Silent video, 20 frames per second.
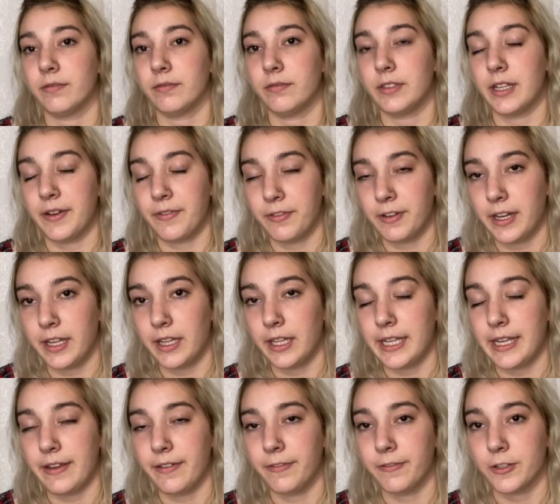
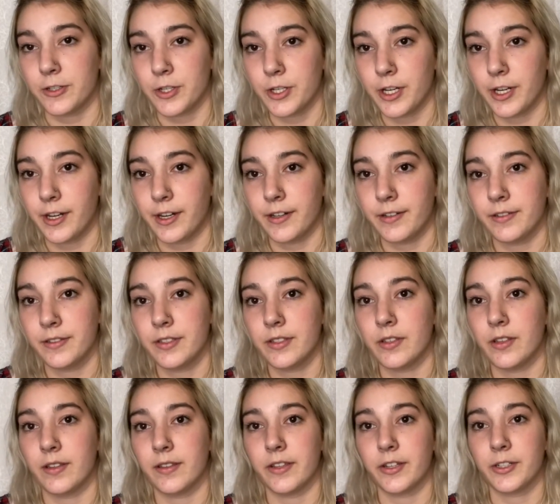definitely, for sure, so
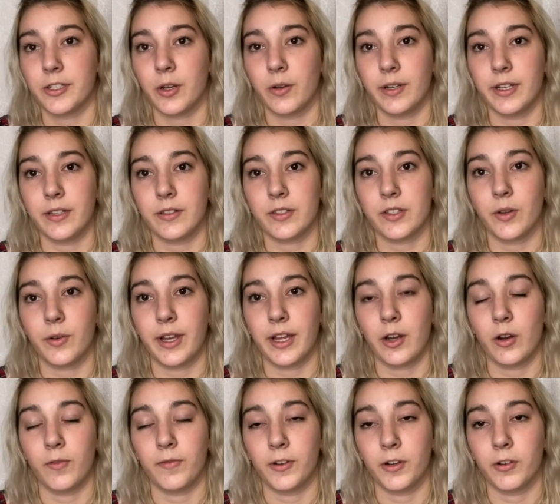that their toenails don't get
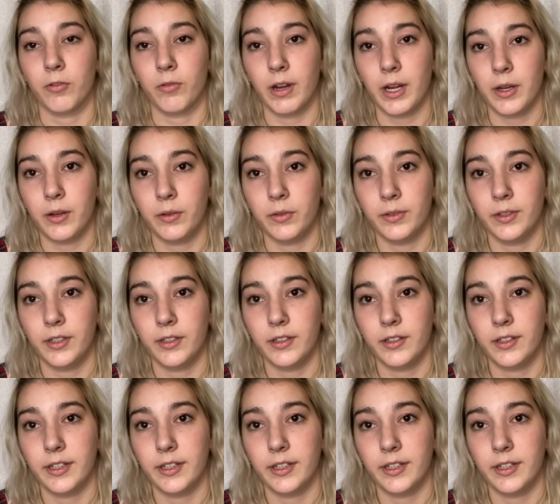overgrown,